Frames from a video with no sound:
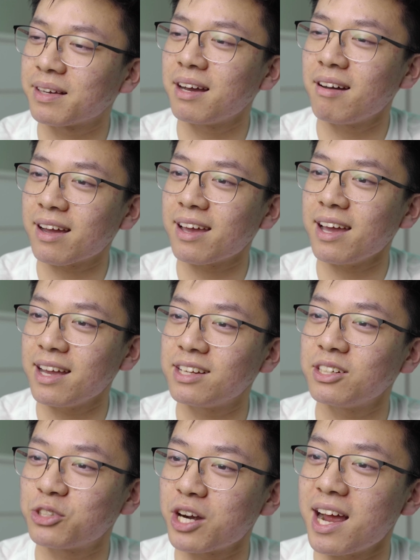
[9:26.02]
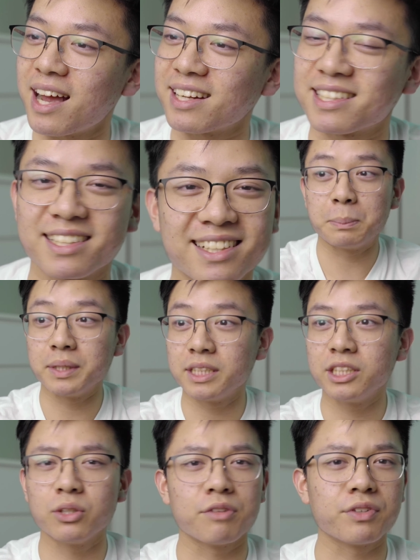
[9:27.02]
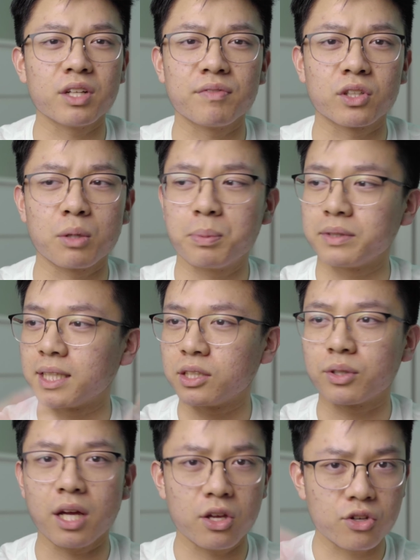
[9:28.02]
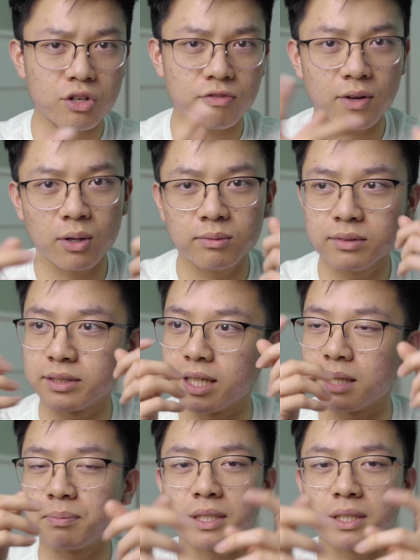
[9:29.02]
like, okay, you're trash. But if you don't have a GoPro, that's okay. Use your phone, take